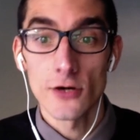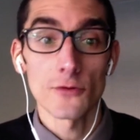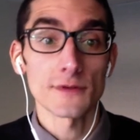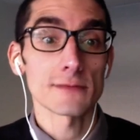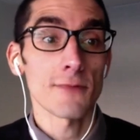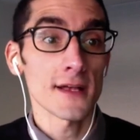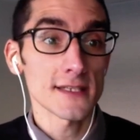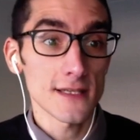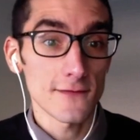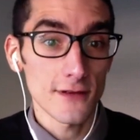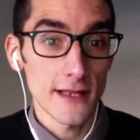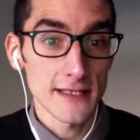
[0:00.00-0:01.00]
In her response
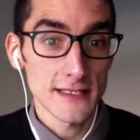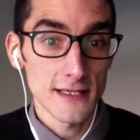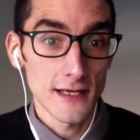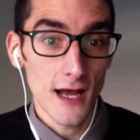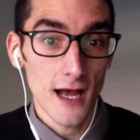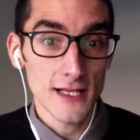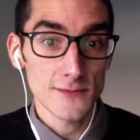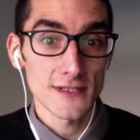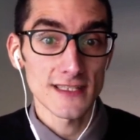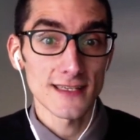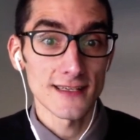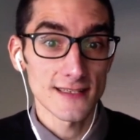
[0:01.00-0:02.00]
to Valencia,
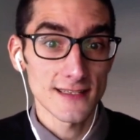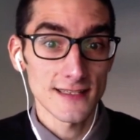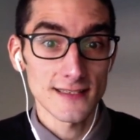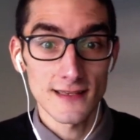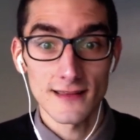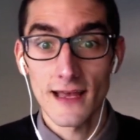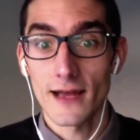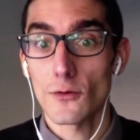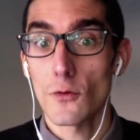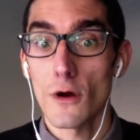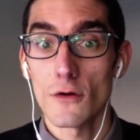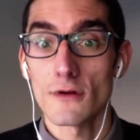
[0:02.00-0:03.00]
Osmundsen insisted that,
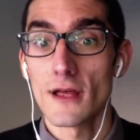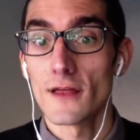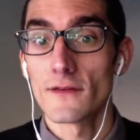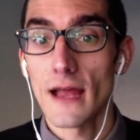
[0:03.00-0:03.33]
quote,